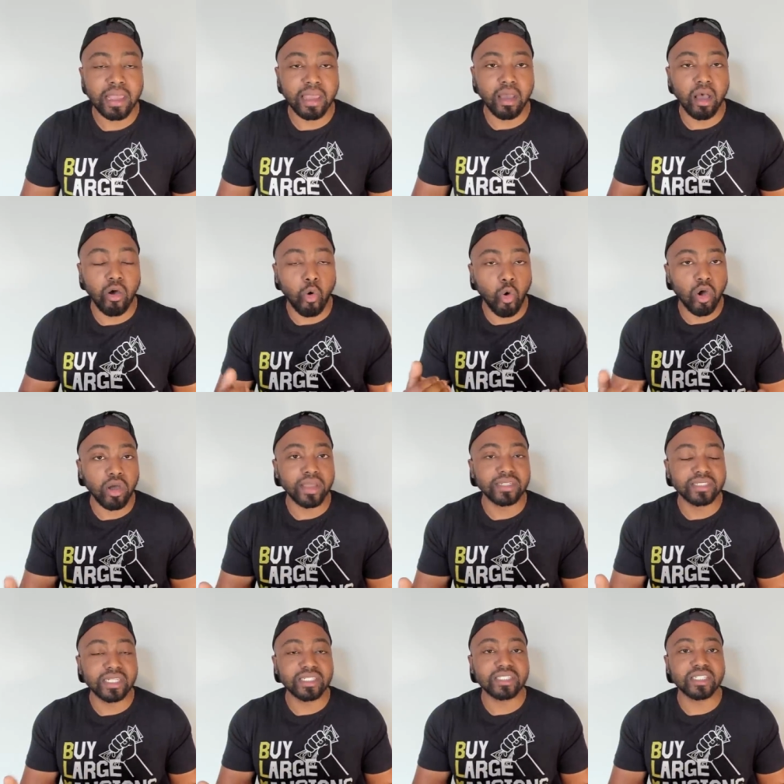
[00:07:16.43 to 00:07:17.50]
Uh, or is
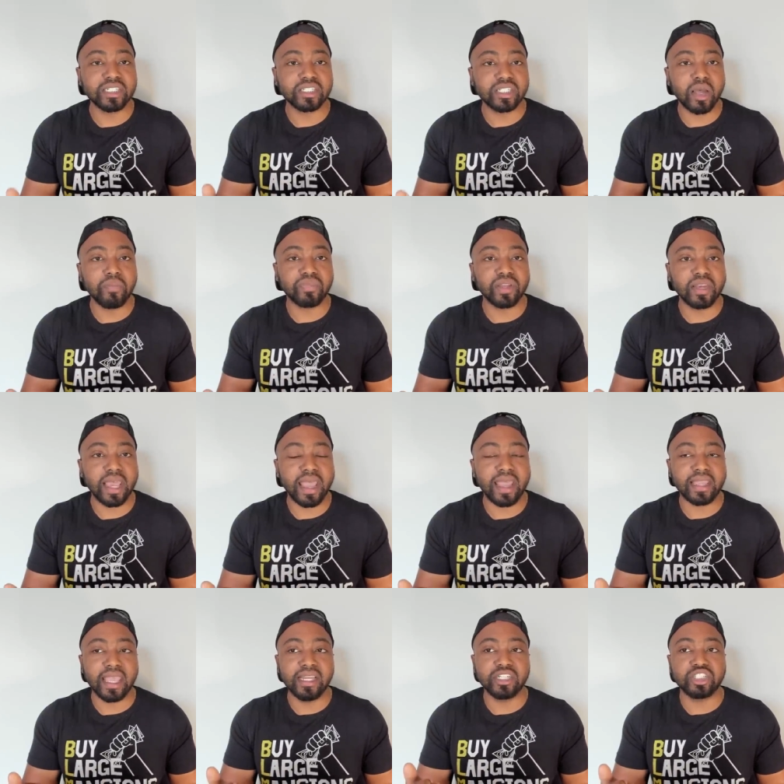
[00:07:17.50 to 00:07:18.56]
this just something that,
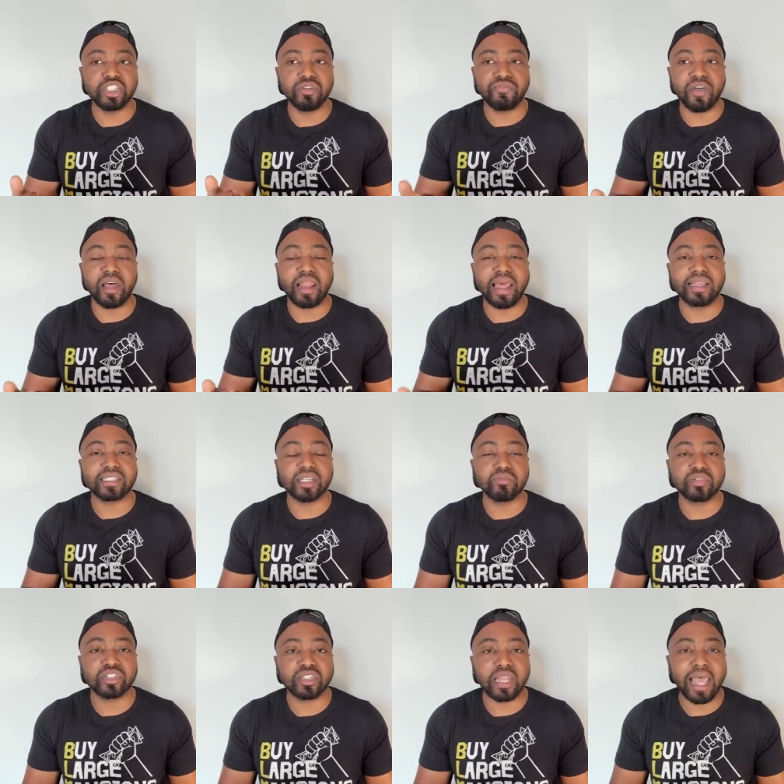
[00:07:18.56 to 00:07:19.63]
again, she felt like some
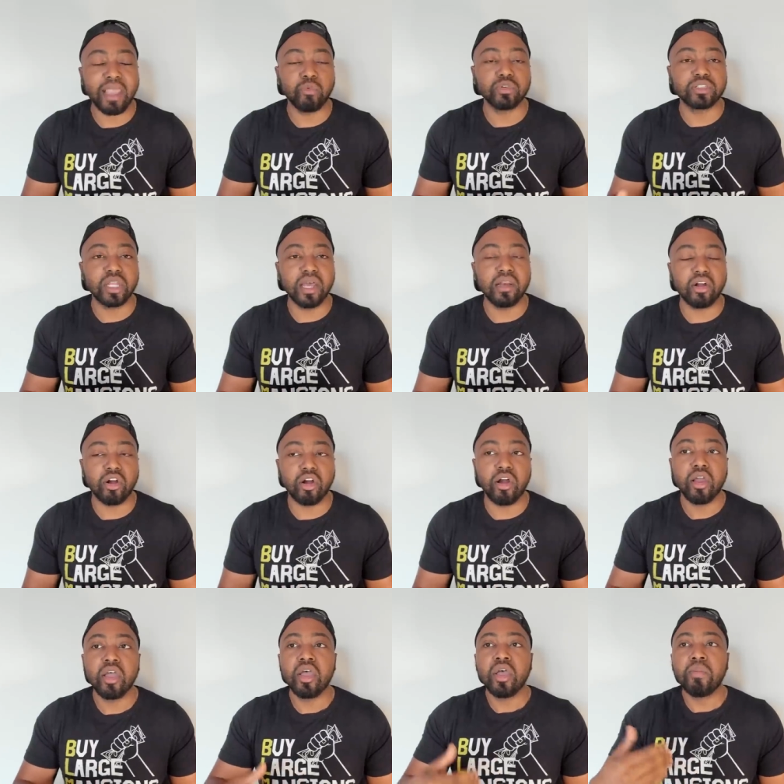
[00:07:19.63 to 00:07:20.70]
slight was done to her
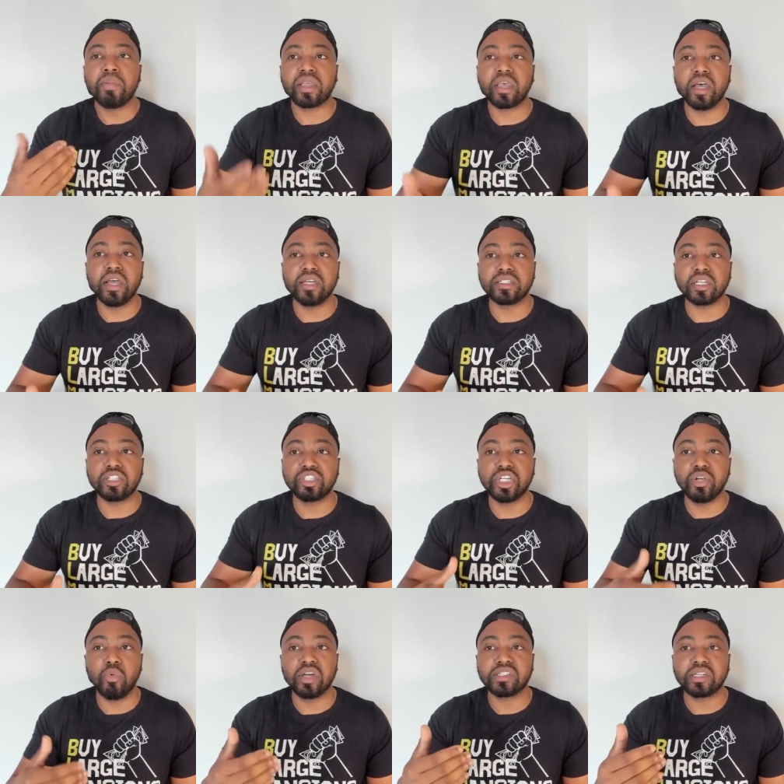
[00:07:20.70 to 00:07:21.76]
because she
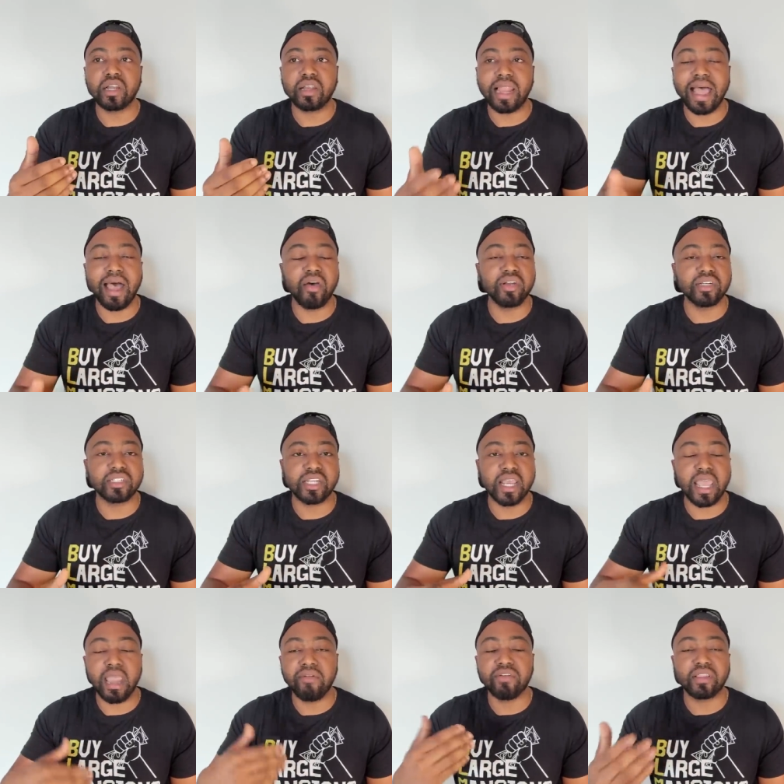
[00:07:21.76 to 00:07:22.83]
wasn't allowed to say
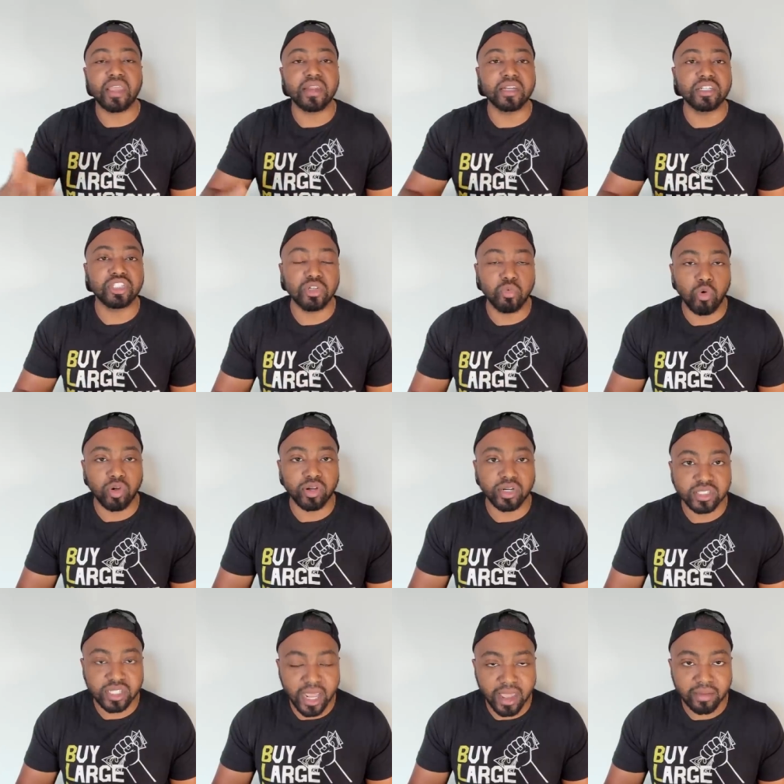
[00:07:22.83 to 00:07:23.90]
everything that she wanted to
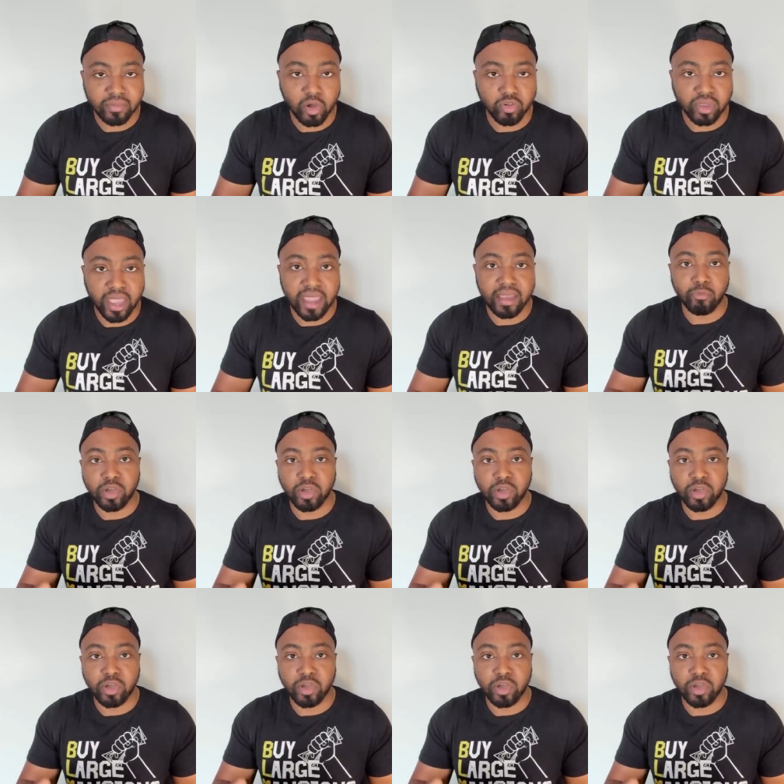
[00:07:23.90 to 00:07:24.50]
say, okay?